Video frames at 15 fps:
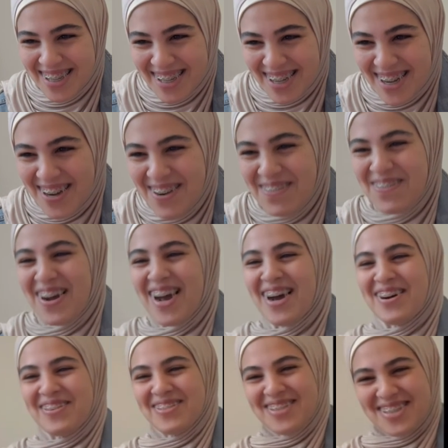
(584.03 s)
oh
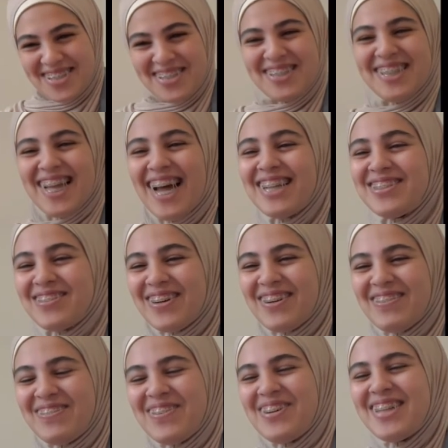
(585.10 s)
wow, that's
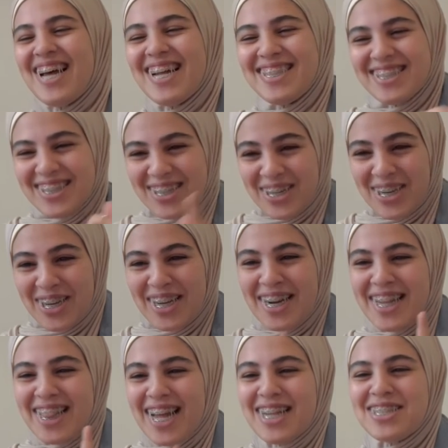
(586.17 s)
wonderful. That's
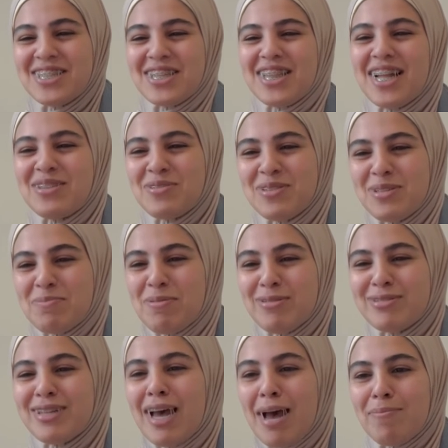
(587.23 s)
what's
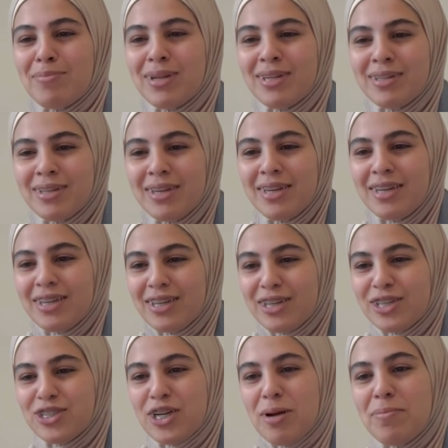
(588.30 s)
supposed to happen.
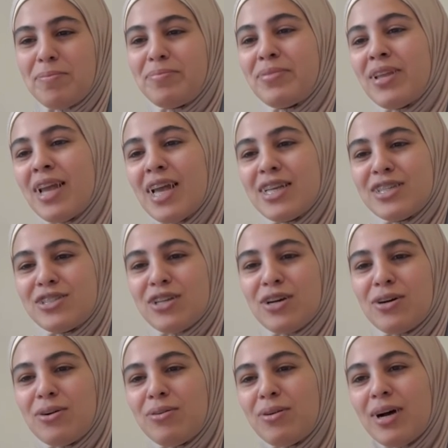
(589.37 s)
Good job.
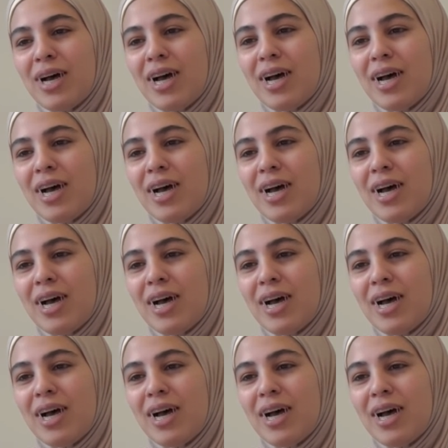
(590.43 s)
So